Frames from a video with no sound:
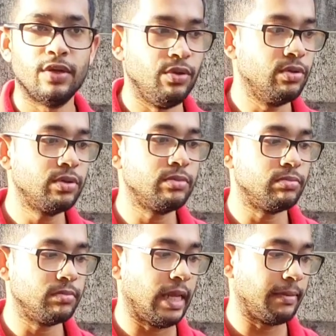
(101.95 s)
You could
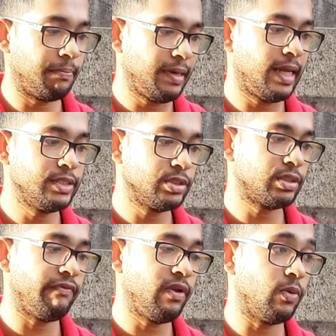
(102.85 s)
like plant your
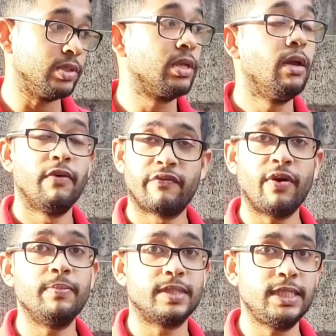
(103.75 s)
sunflowers
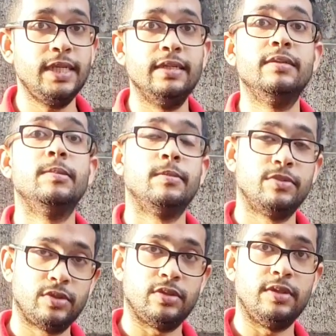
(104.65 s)
from seed
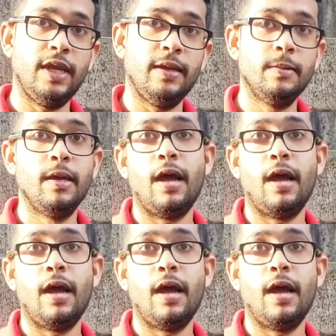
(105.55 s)
today,